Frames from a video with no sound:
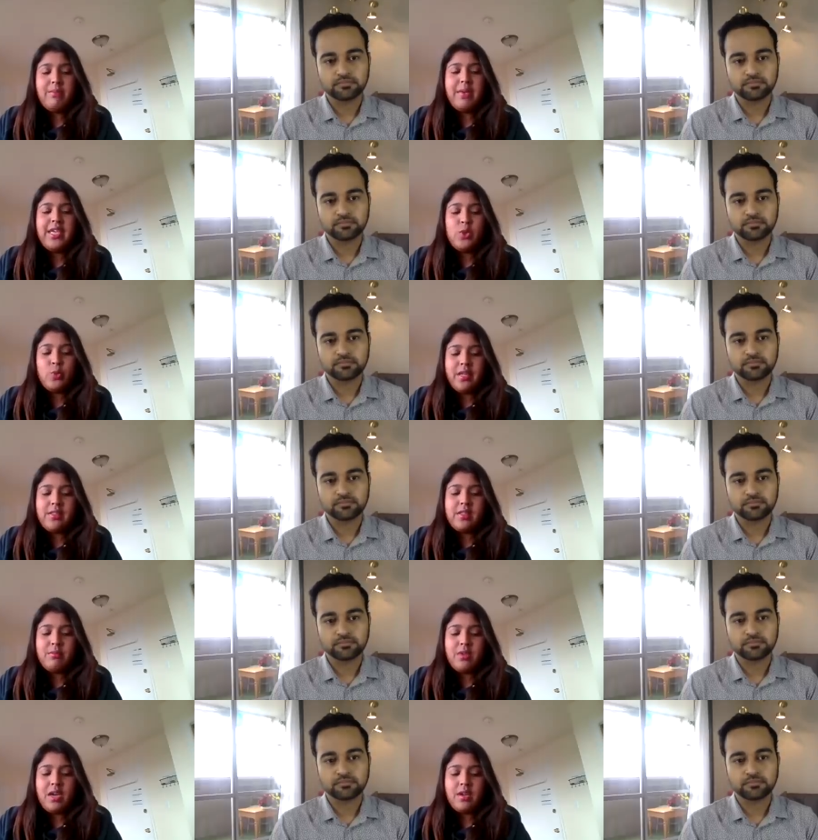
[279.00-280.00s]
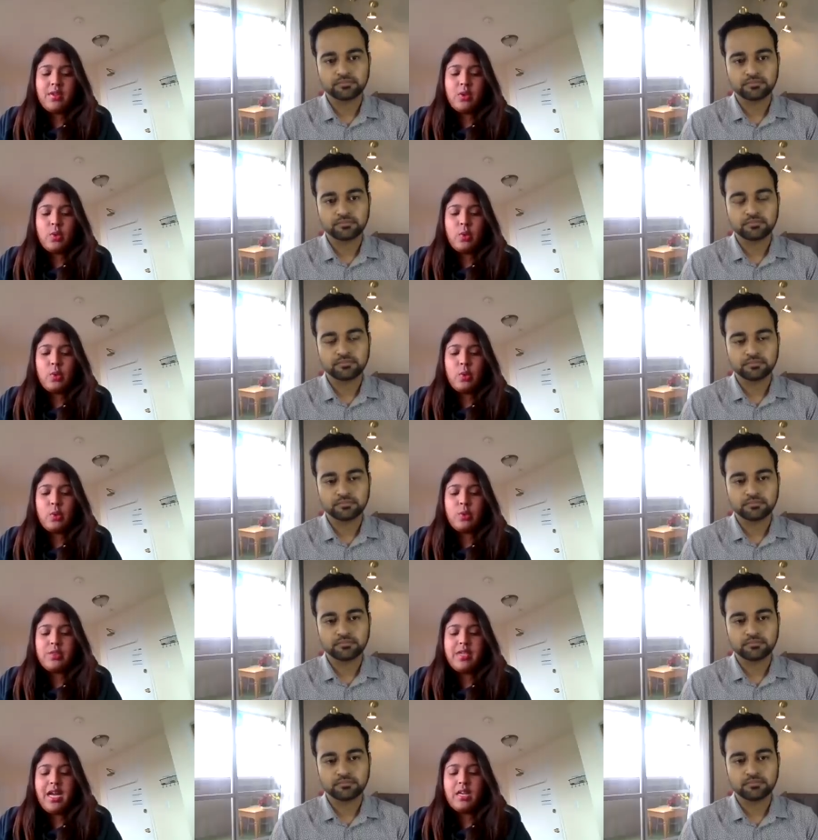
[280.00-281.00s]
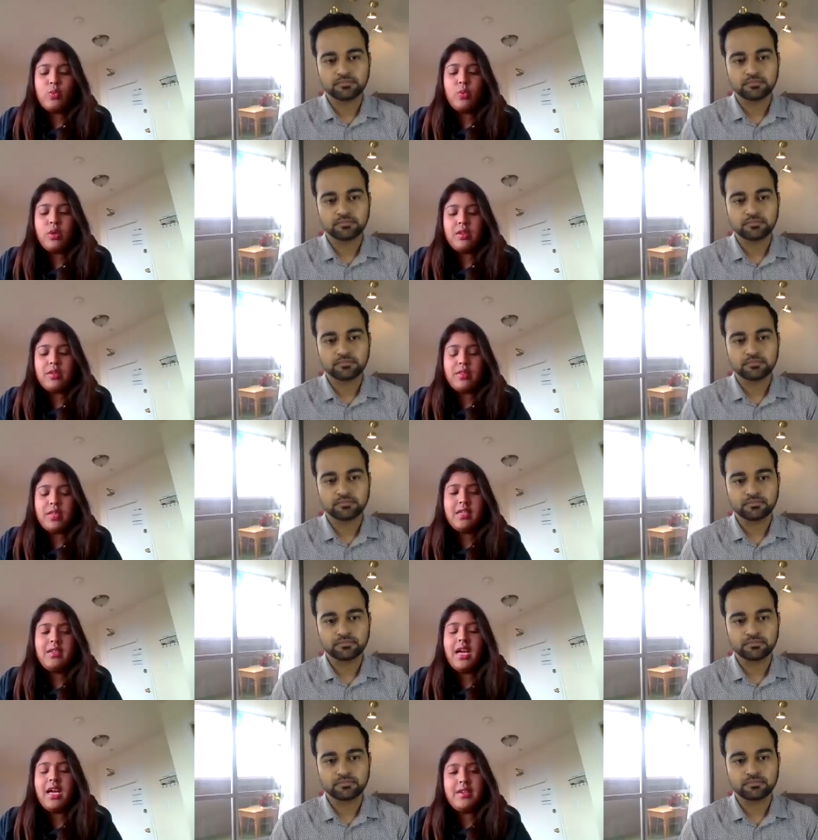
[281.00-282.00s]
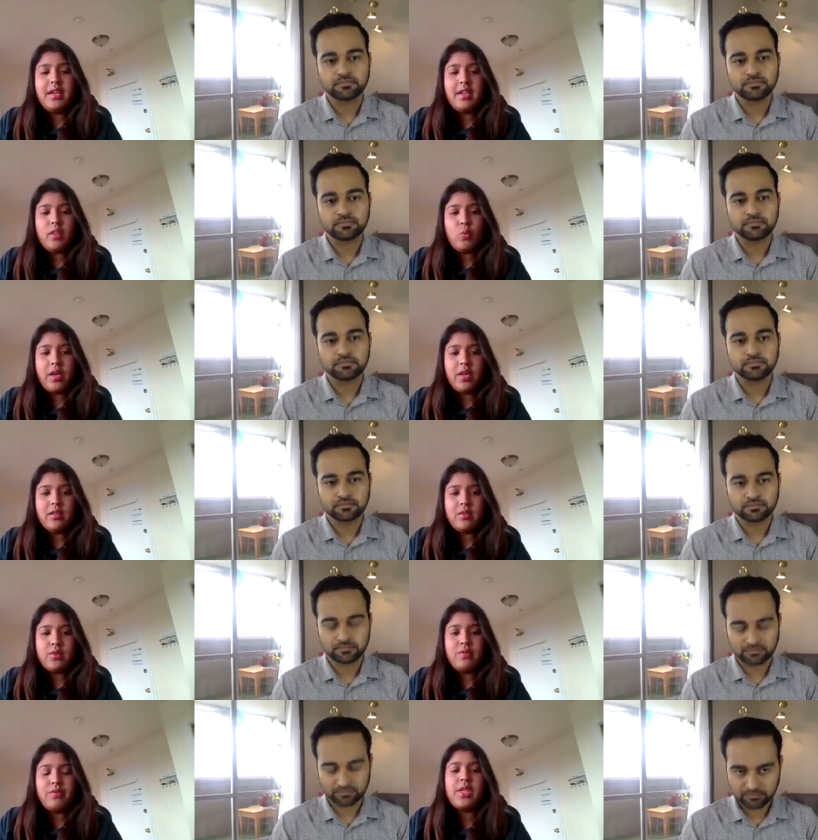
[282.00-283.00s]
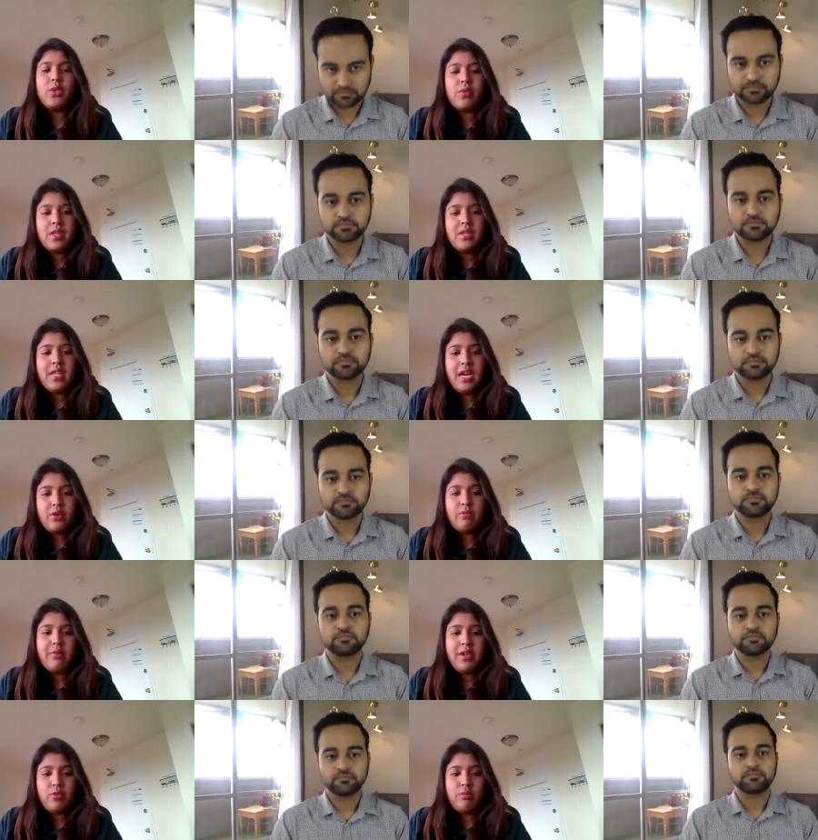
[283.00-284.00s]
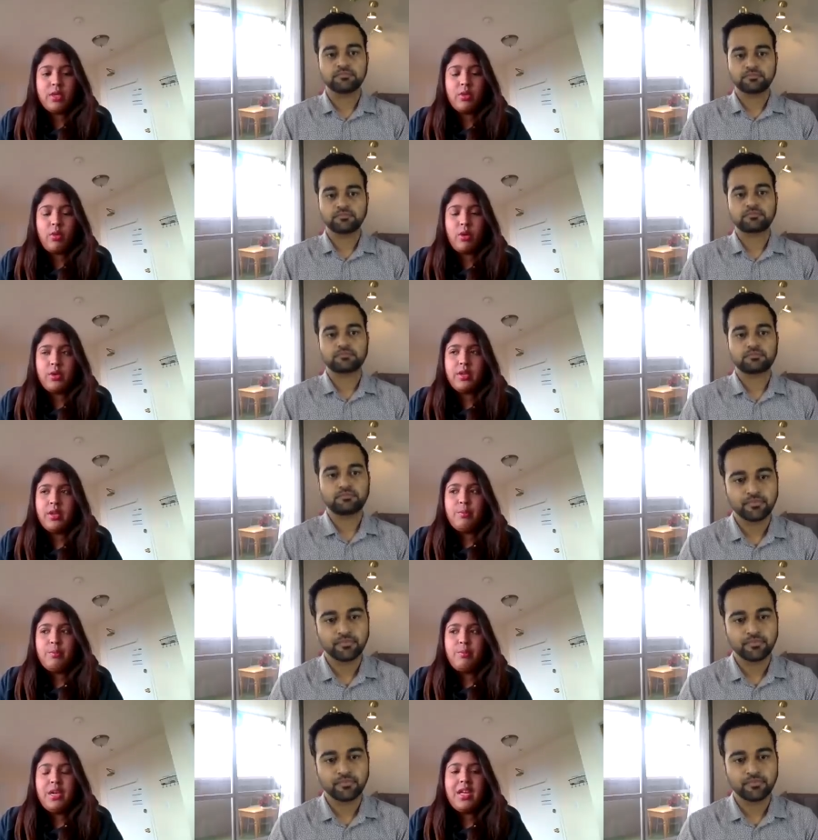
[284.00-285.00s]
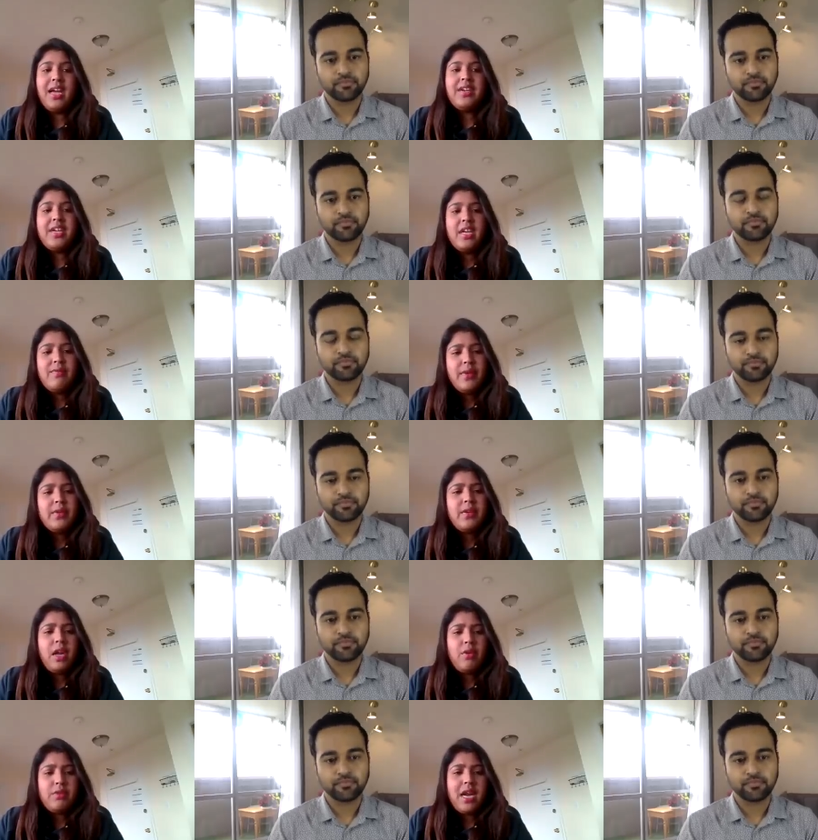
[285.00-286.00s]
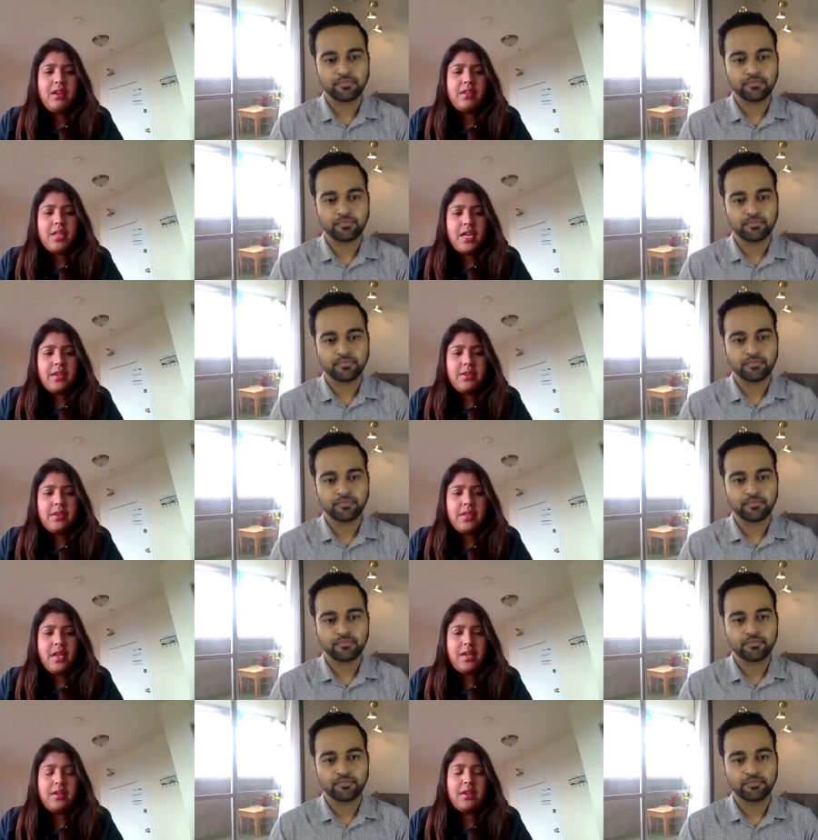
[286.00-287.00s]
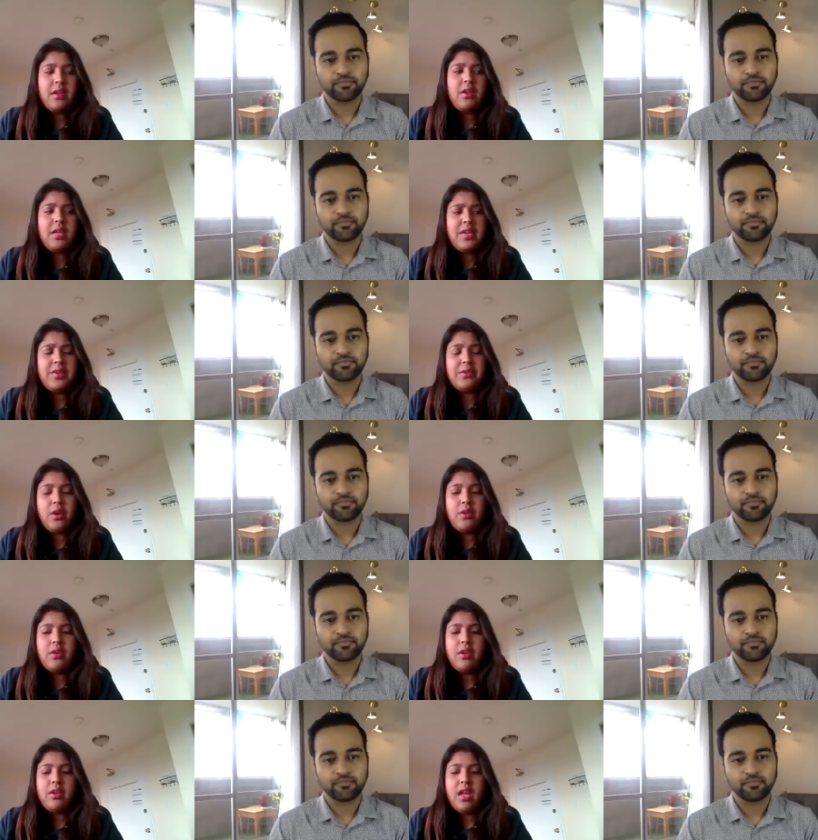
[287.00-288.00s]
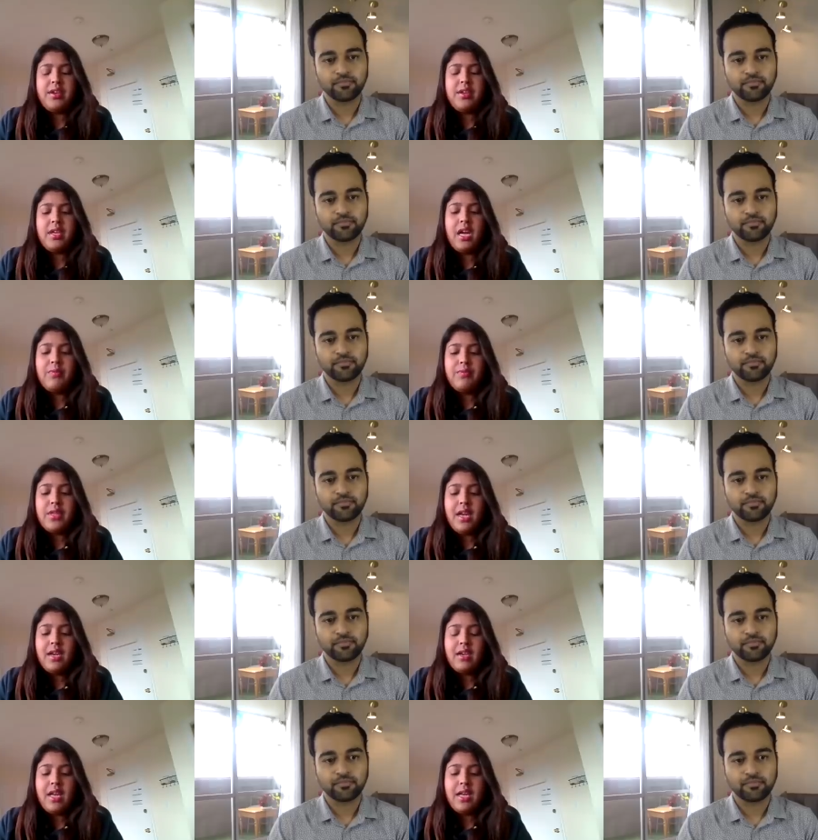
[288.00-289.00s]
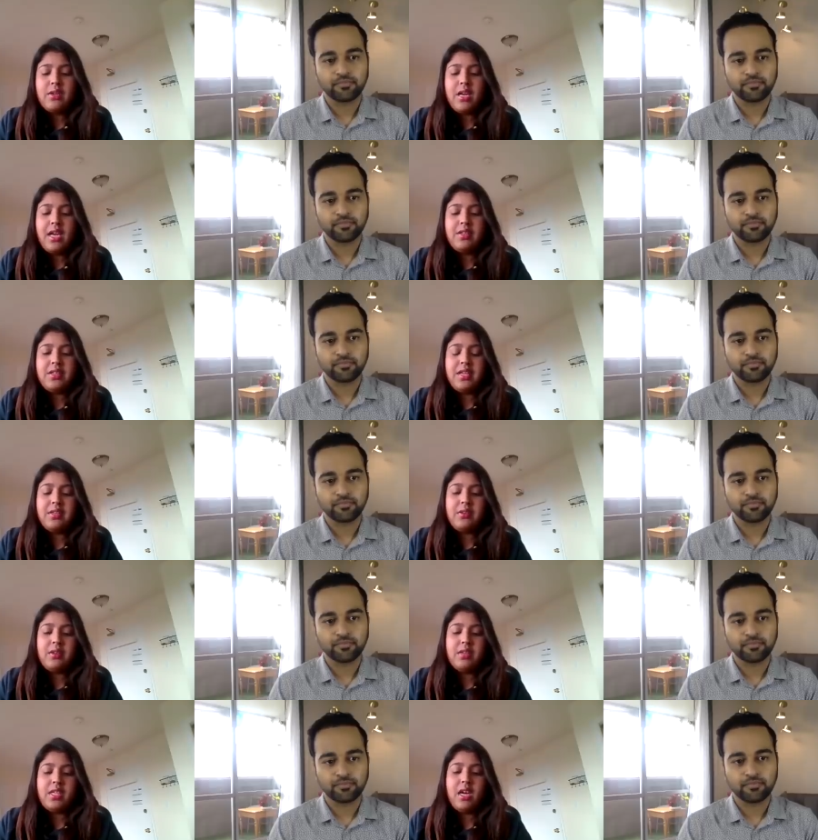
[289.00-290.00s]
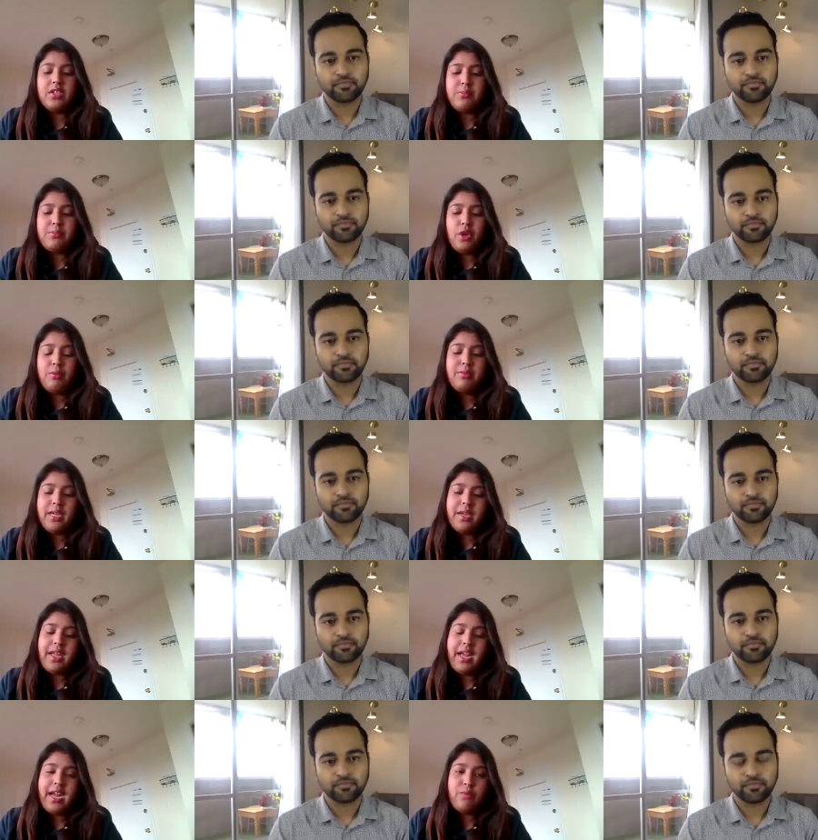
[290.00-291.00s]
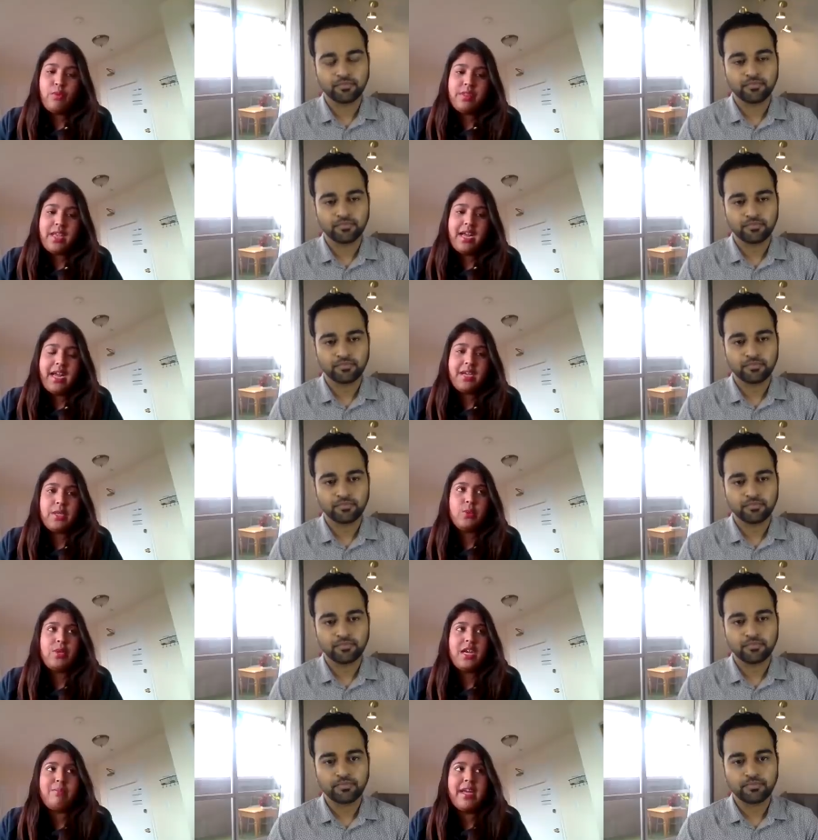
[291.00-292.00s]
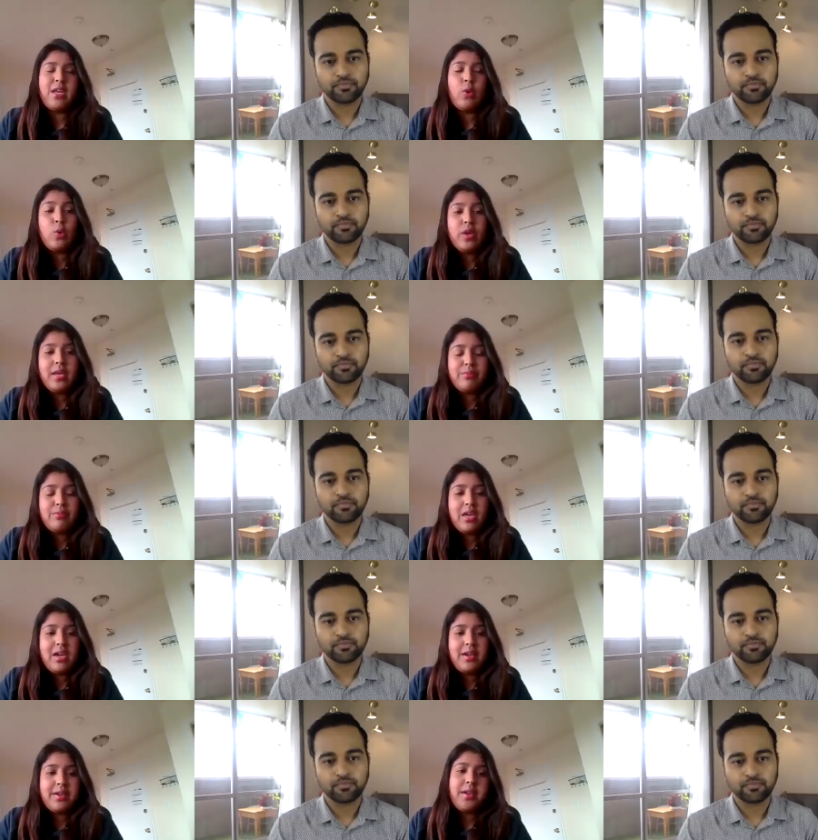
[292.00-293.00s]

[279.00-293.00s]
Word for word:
Speaker 1: my U S SIM card, so that works in Canada as well. So I was using that on my roam and gone. But I did figure out that thing then later on. And then after that, like I think the other problem that I had was I had to get my O H I P card.